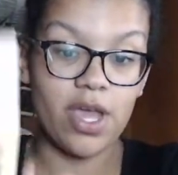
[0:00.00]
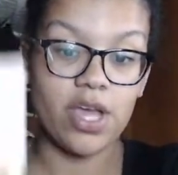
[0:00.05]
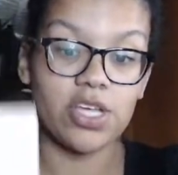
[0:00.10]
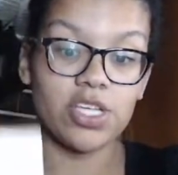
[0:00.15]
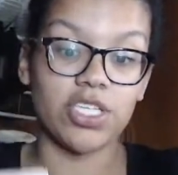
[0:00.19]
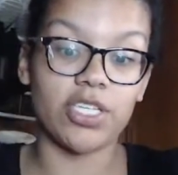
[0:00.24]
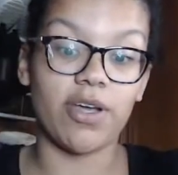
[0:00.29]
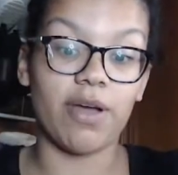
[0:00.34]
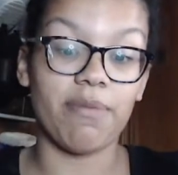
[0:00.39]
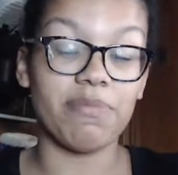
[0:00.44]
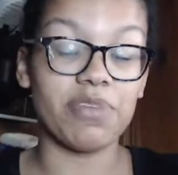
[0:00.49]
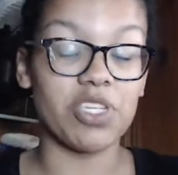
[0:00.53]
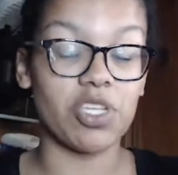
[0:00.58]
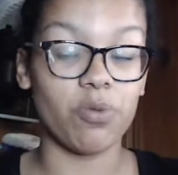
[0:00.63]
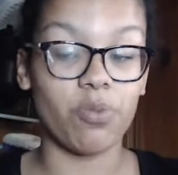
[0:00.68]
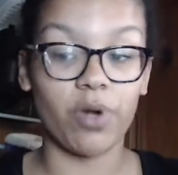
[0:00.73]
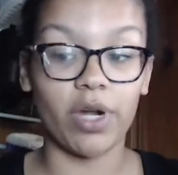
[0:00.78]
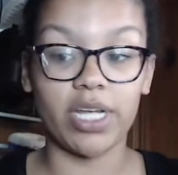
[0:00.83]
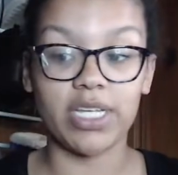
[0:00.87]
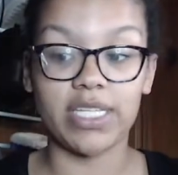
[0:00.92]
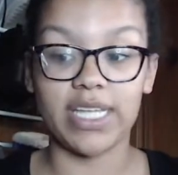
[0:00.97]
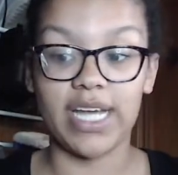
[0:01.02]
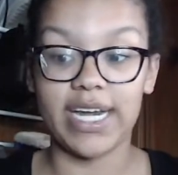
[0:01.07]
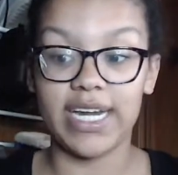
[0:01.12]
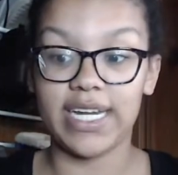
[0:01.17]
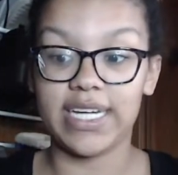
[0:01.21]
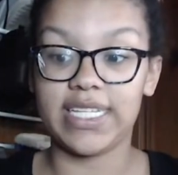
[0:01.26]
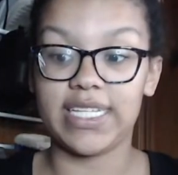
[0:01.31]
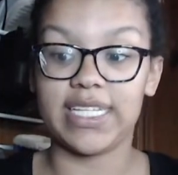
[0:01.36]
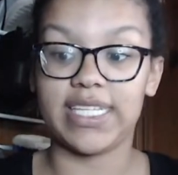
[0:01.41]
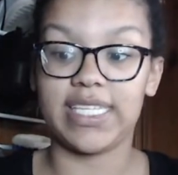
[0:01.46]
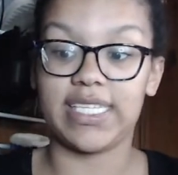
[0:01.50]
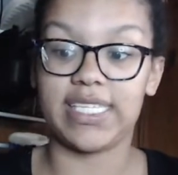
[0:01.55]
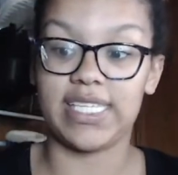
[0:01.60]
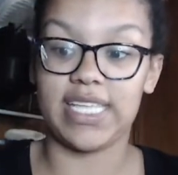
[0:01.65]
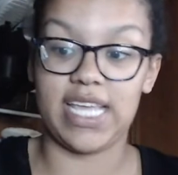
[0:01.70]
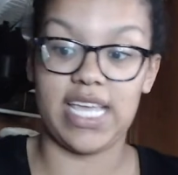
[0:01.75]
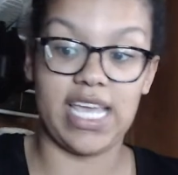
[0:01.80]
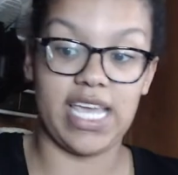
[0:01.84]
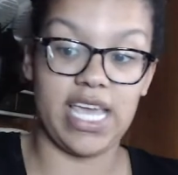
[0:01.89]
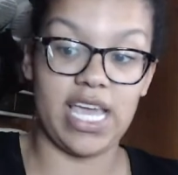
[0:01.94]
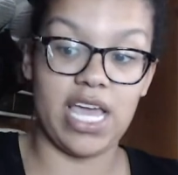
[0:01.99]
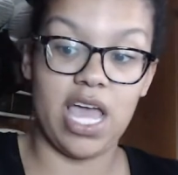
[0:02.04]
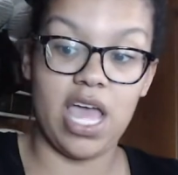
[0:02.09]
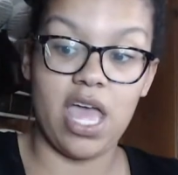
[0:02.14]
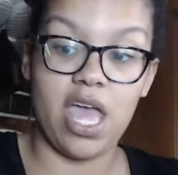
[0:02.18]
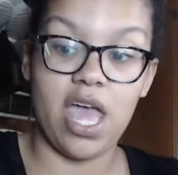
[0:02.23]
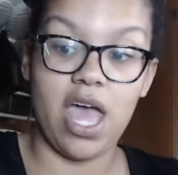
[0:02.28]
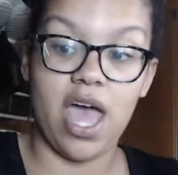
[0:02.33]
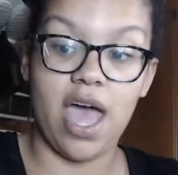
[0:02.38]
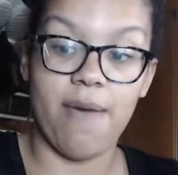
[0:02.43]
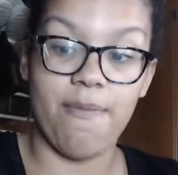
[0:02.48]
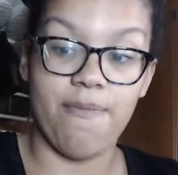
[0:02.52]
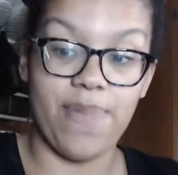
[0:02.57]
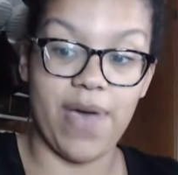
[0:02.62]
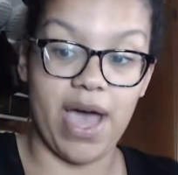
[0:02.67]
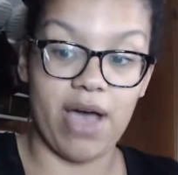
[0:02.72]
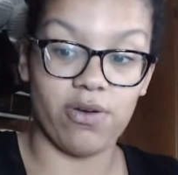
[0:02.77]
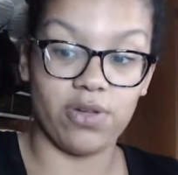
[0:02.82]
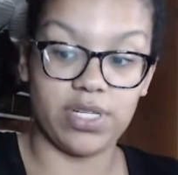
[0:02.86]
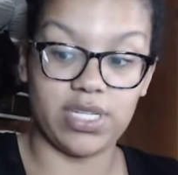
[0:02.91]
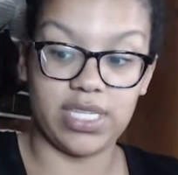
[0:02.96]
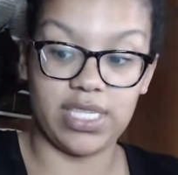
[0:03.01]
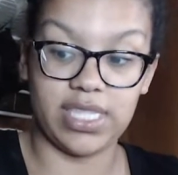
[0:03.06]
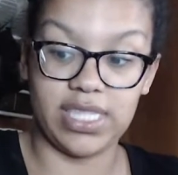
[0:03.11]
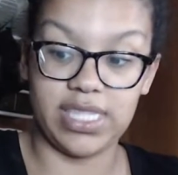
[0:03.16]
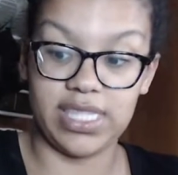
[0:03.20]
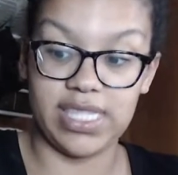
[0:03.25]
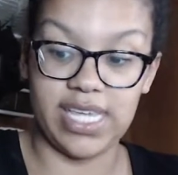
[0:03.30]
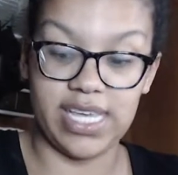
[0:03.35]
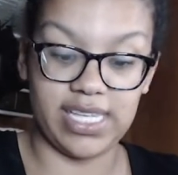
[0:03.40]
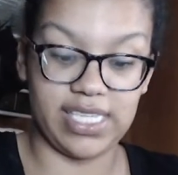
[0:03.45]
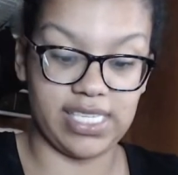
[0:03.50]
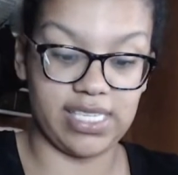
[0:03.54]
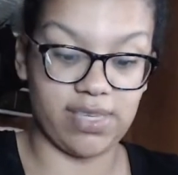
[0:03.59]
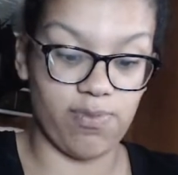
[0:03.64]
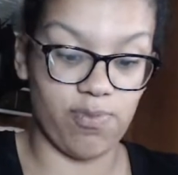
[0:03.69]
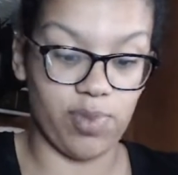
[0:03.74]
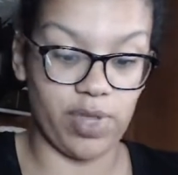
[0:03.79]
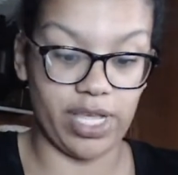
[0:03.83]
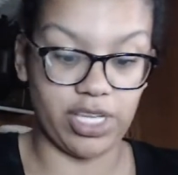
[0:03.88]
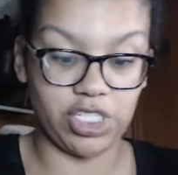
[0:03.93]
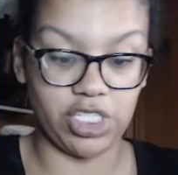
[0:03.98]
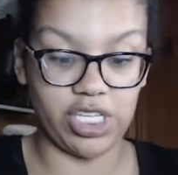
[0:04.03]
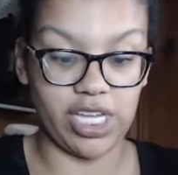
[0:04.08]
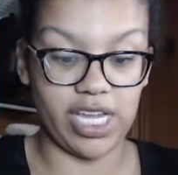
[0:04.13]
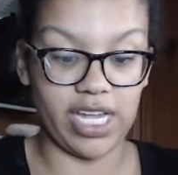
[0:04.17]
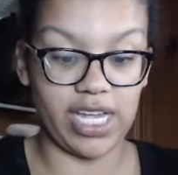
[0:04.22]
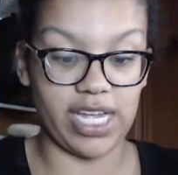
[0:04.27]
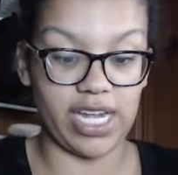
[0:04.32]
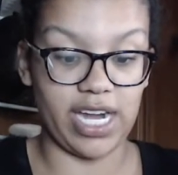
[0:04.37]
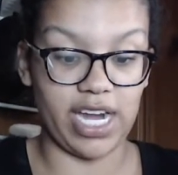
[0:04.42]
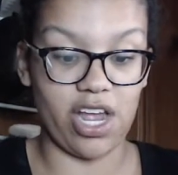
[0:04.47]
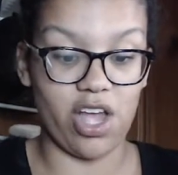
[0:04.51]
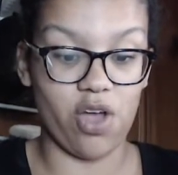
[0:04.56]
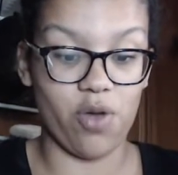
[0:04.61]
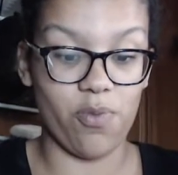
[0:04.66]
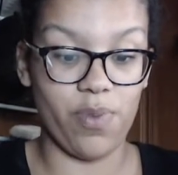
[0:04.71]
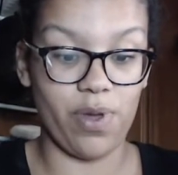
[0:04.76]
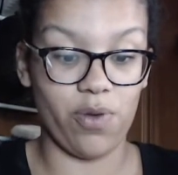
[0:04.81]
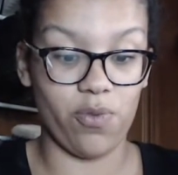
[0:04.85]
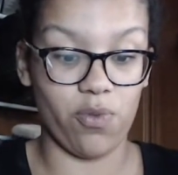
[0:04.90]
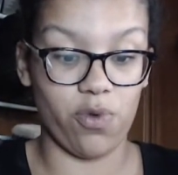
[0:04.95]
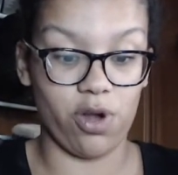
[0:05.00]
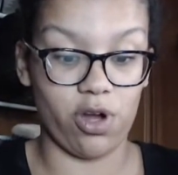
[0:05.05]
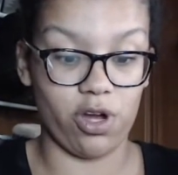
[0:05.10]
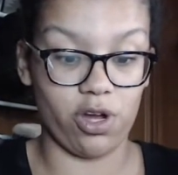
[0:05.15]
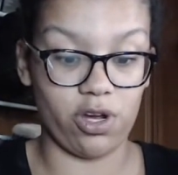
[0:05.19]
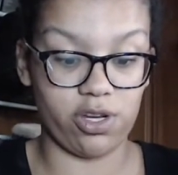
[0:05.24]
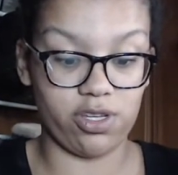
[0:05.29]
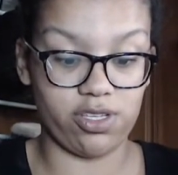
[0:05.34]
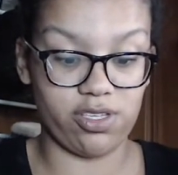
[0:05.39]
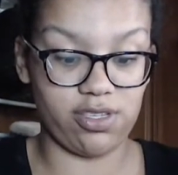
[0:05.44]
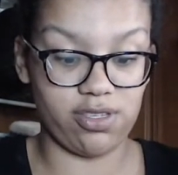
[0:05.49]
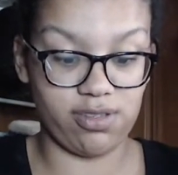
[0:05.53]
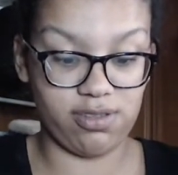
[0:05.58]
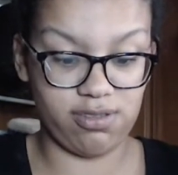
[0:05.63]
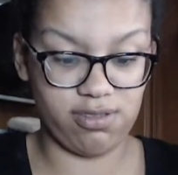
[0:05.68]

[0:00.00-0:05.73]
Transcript: So I'm super excited to see about this blush stick, and I hope it works.